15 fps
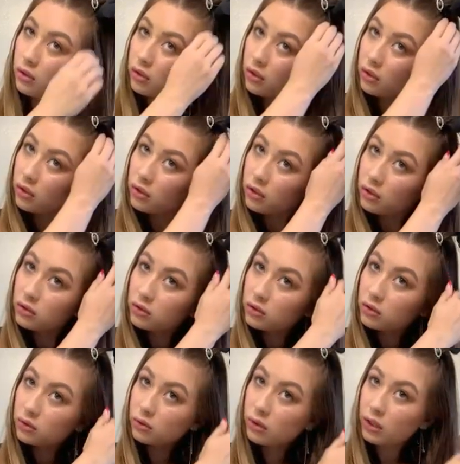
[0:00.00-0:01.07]
just
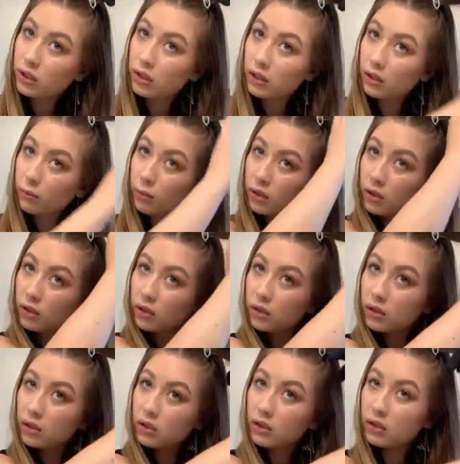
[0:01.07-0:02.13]
grab
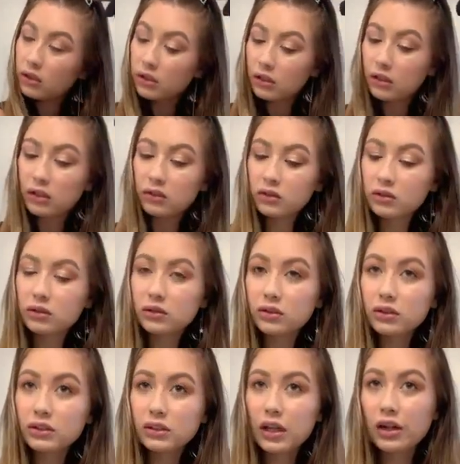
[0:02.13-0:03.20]
this little
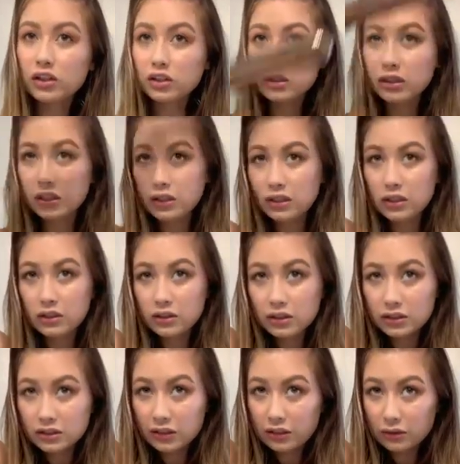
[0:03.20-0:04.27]
section because now
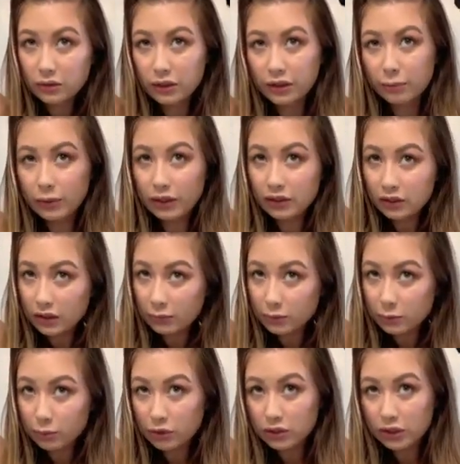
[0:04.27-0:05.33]
like my clip's
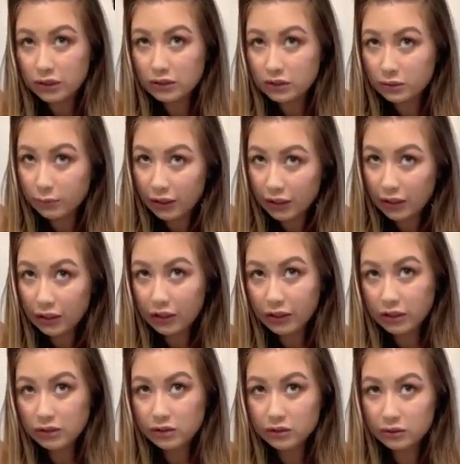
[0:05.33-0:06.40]
protecting my hair so
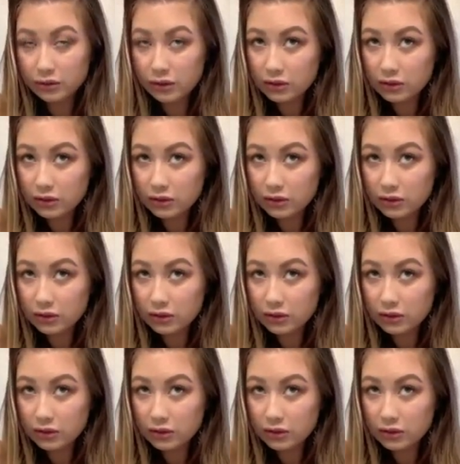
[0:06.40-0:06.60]
that it's not